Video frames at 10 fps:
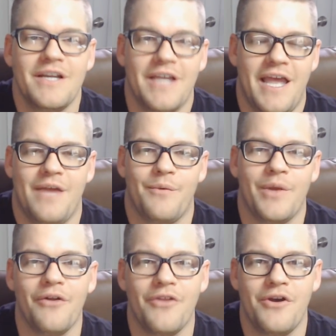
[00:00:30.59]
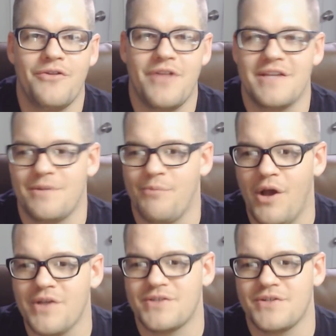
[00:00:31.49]
And we all know that as
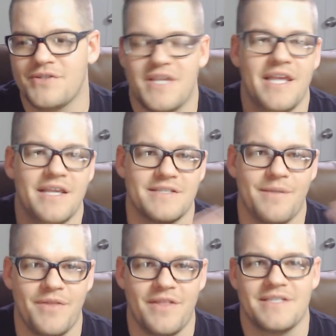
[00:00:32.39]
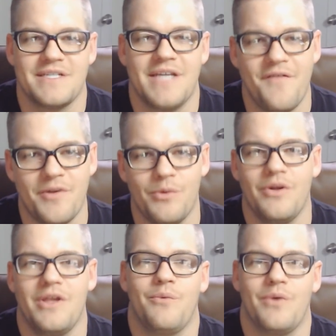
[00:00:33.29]
compositors, king is something that's inevitable.
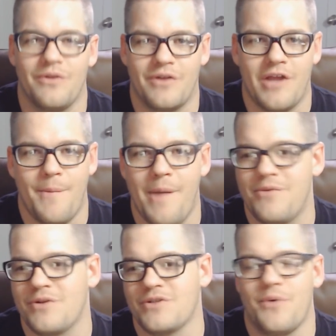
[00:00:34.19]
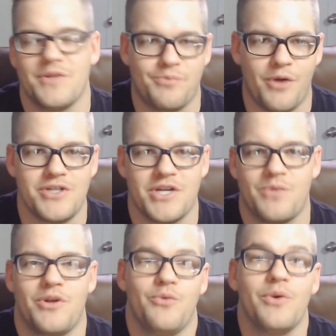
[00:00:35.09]
It will come up. There's always a project
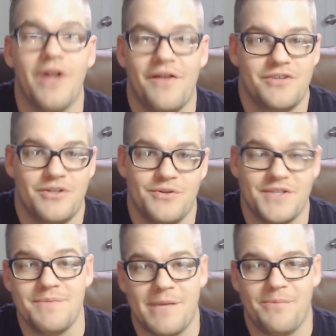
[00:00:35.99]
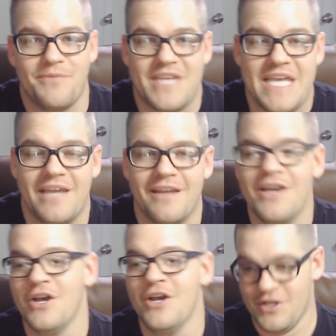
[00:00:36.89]
where you will have to do some type of king.
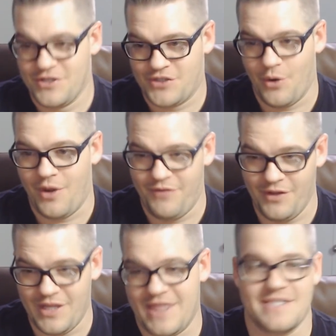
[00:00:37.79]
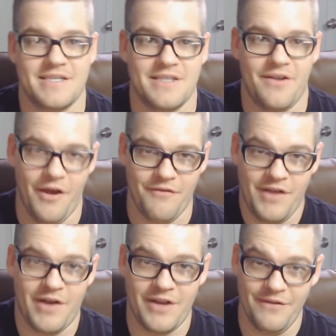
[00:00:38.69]
So I feel like this is a
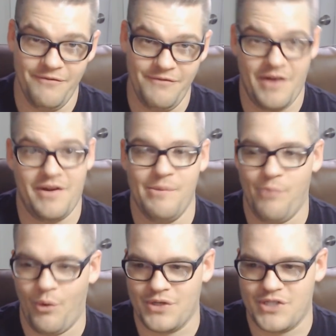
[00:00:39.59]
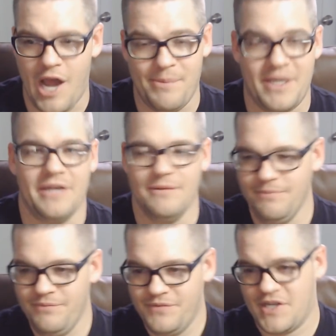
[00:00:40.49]
very, very important topic
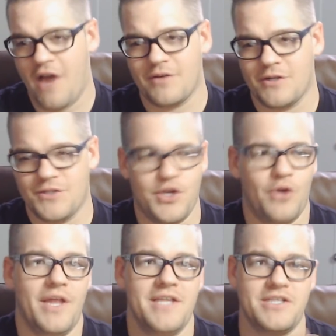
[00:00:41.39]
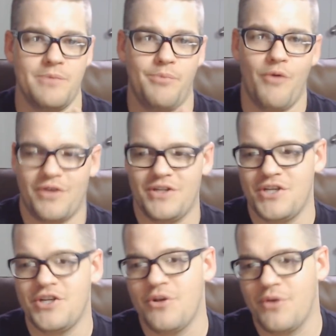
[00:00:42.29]
to cover. So let's jump over
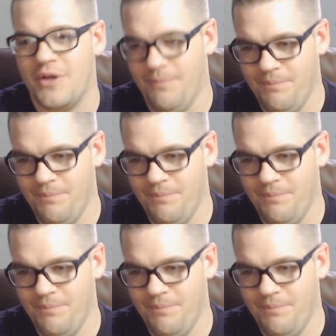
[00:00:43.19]
into Nuke.